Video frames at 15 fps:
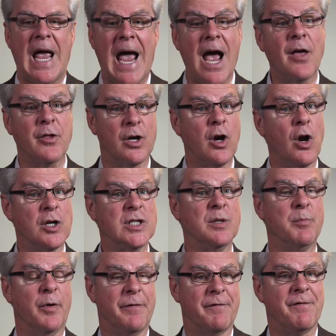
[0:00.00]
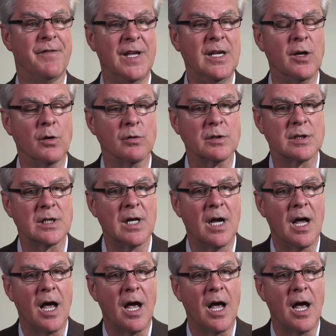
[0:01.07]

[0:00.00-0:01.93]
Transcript: how the customer feels